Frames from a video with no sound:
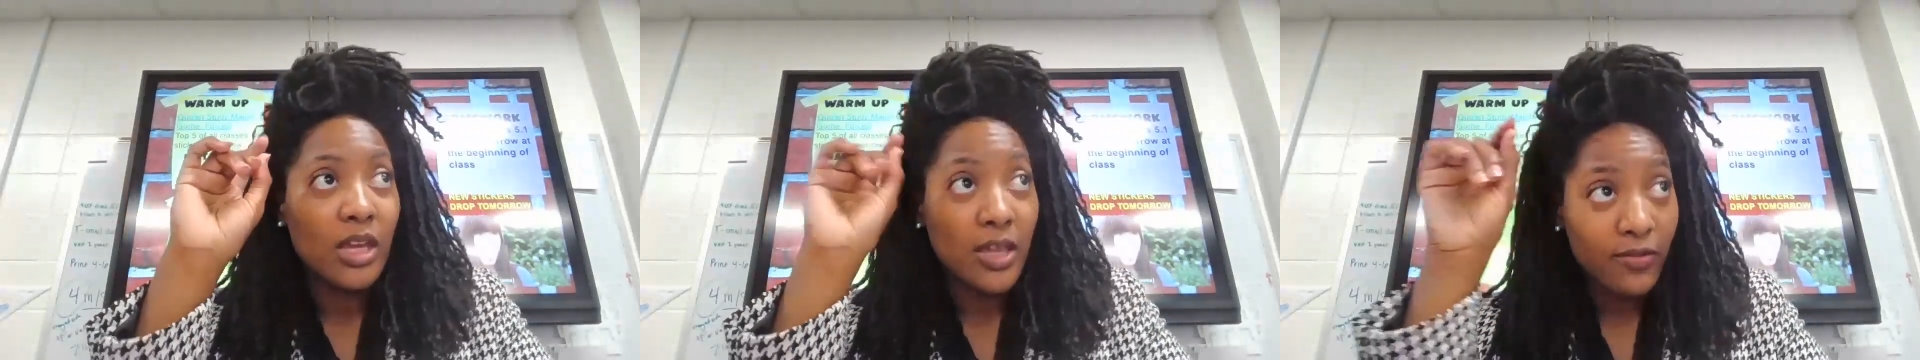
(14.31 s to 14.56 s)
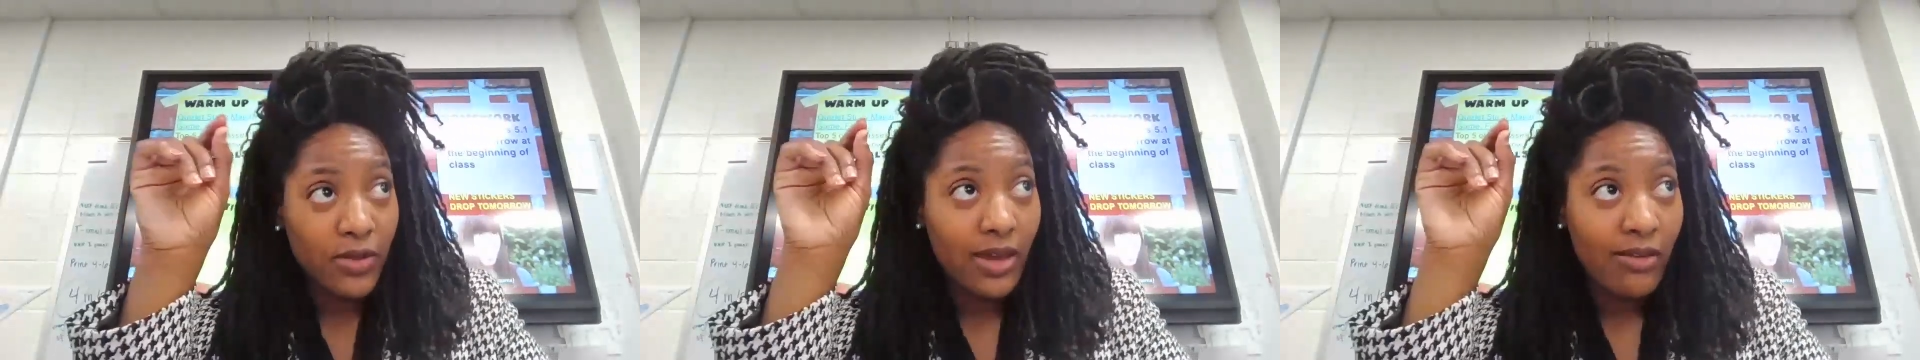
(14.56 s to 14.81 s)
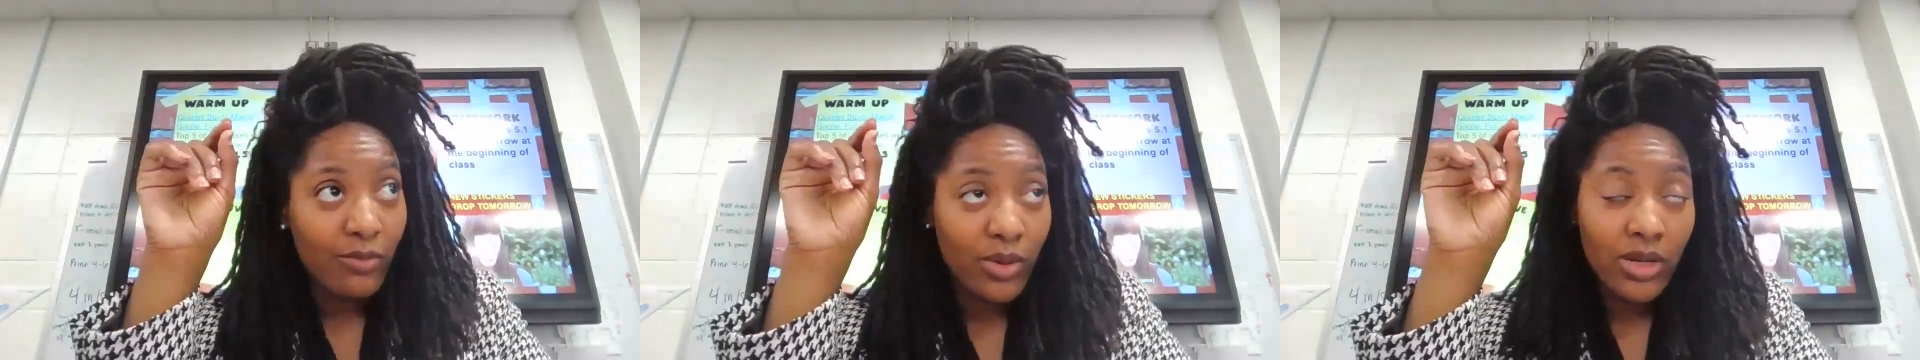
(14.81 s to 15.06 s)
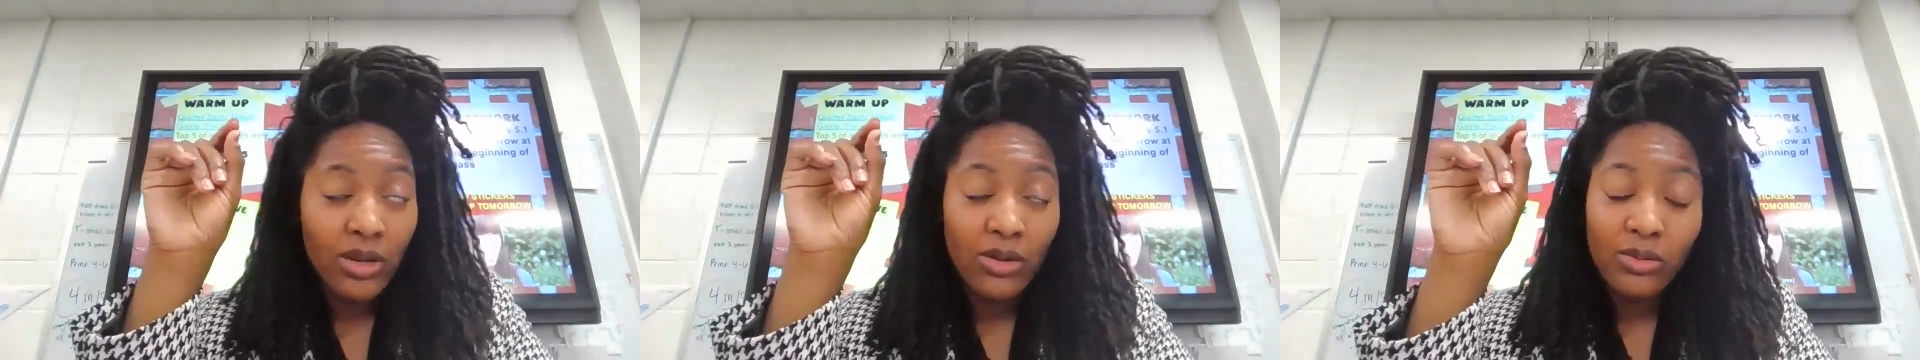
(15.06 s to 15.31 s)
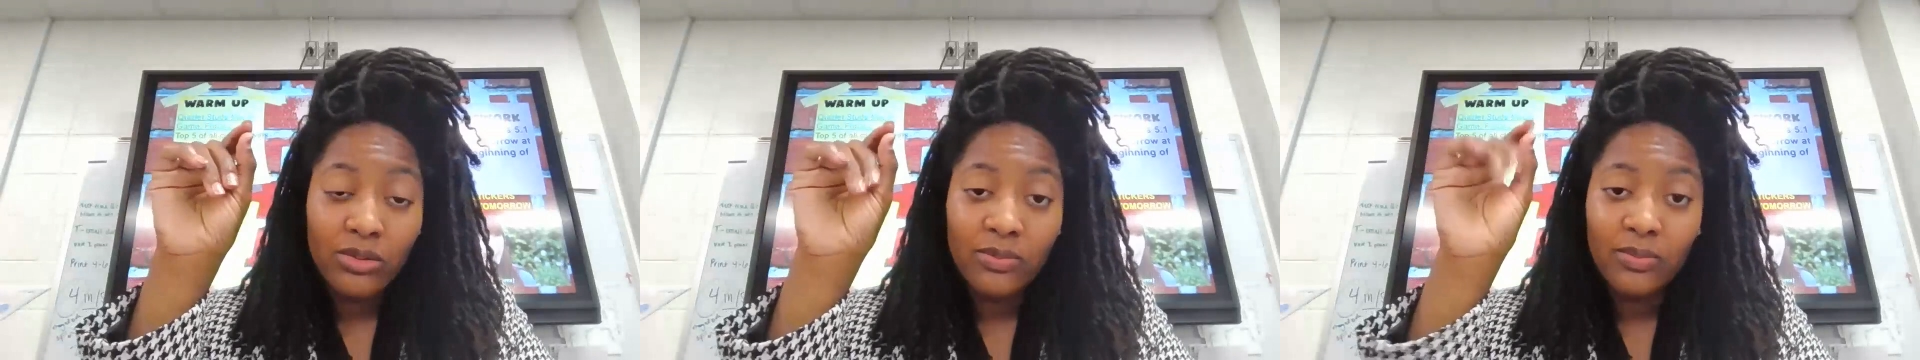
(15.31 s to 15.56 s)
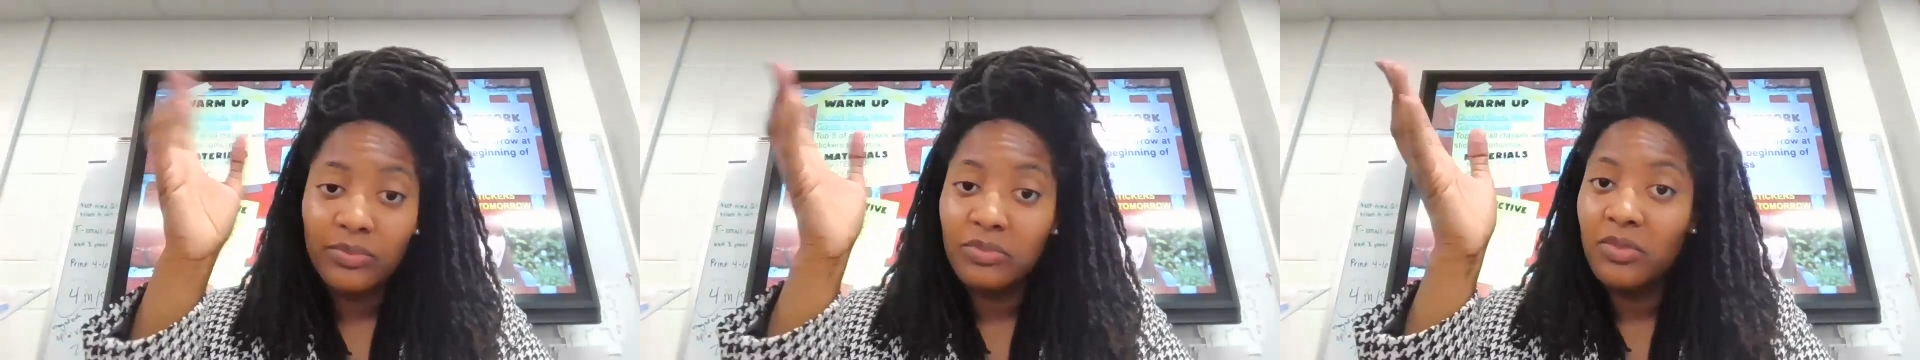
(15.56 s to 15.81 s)
If you have windows,
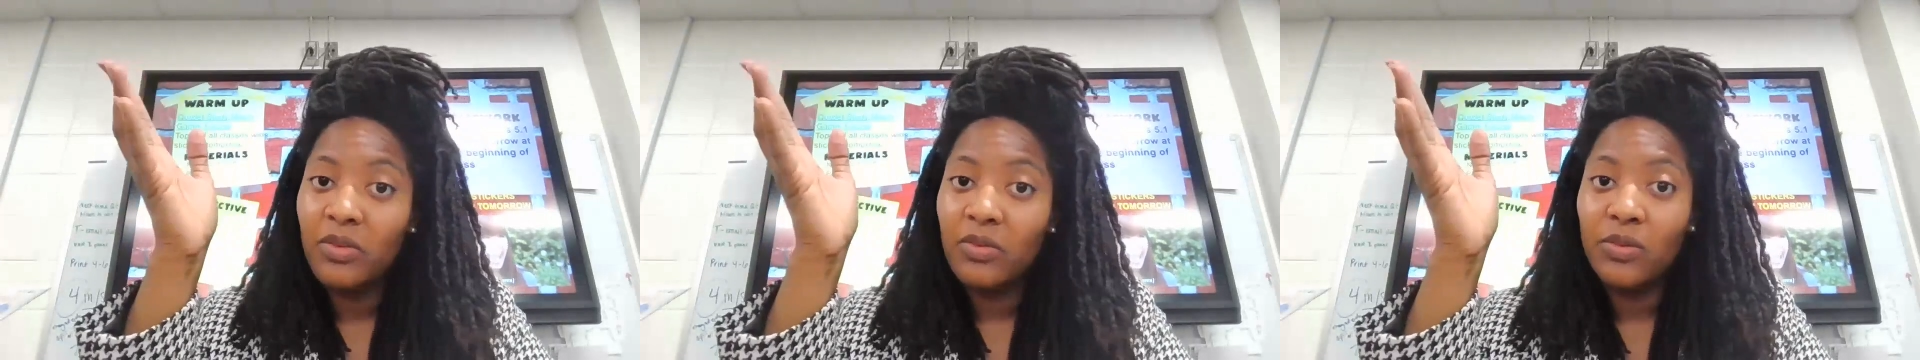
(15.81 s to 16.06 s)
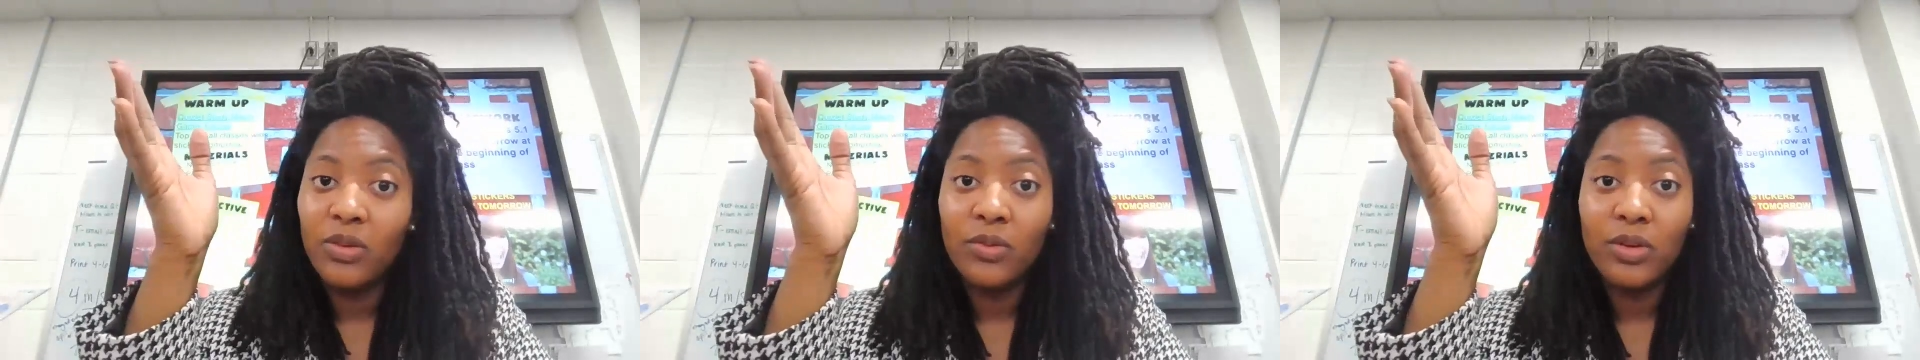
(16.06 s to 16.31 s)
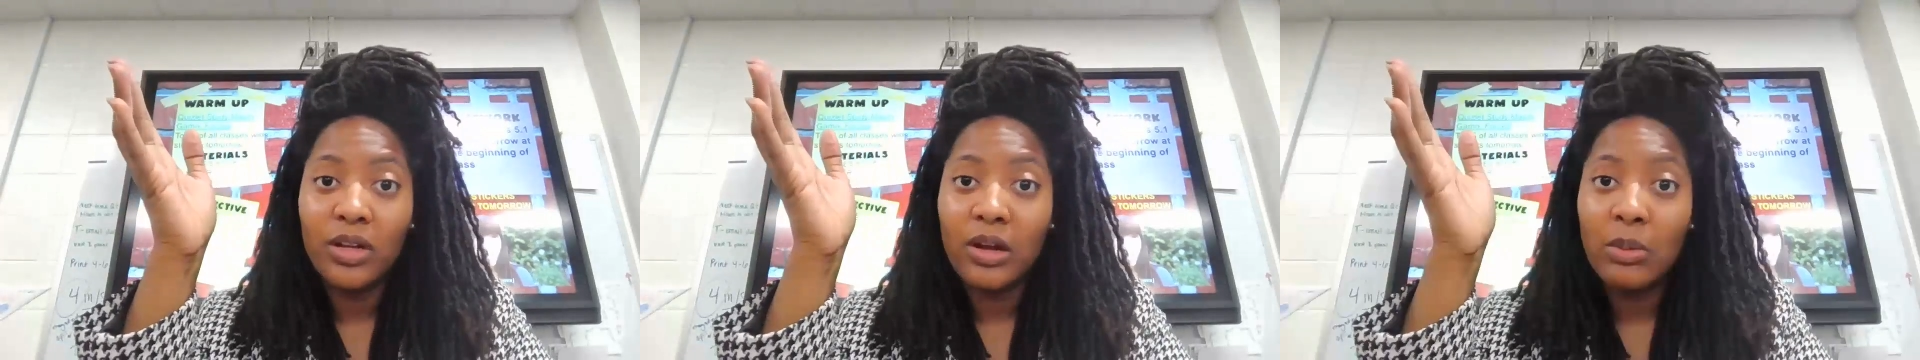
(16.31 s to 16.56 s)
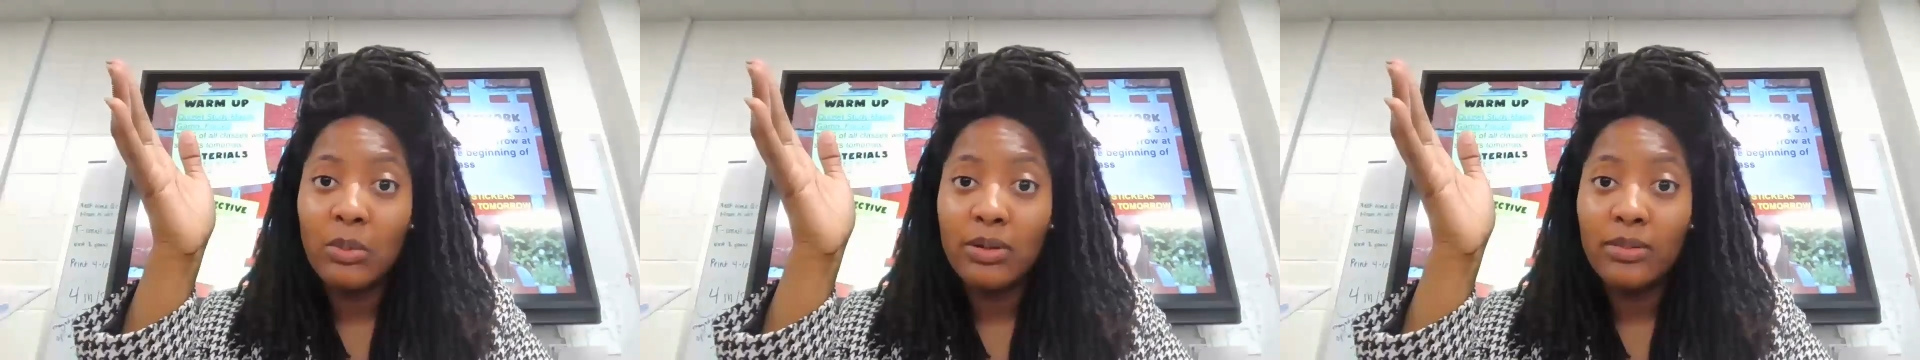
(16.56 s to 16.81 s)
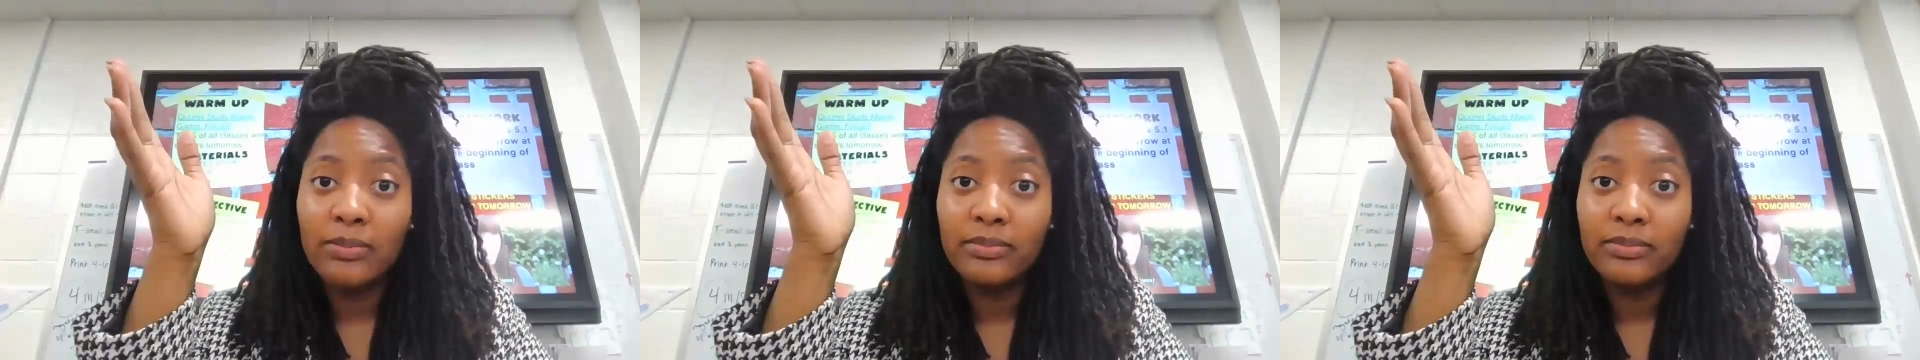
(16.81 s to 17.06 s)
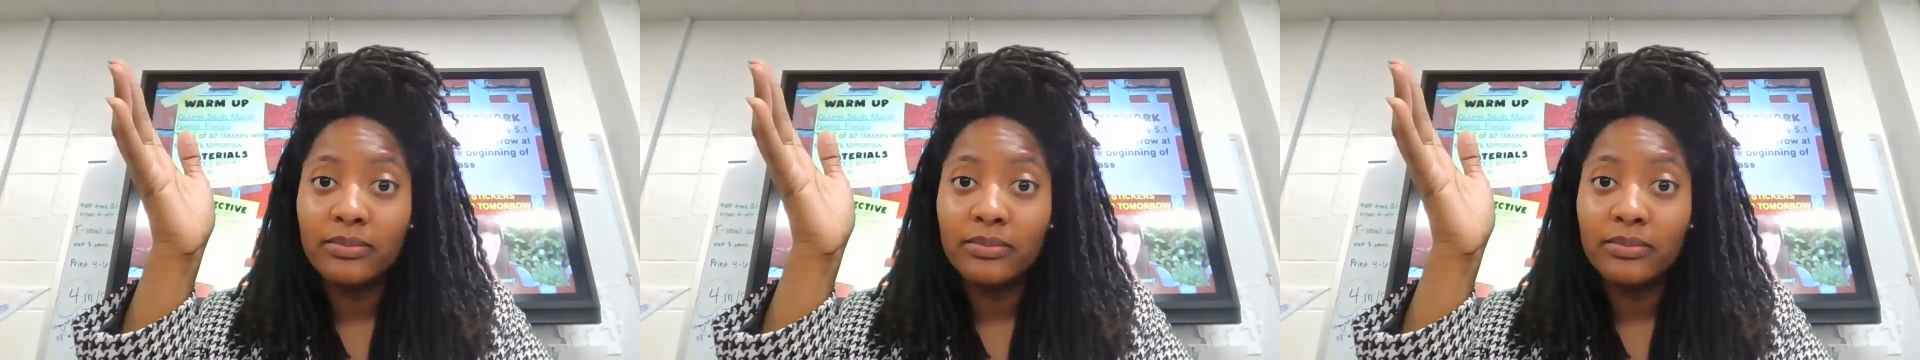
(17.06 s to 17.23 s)
feel free to open them.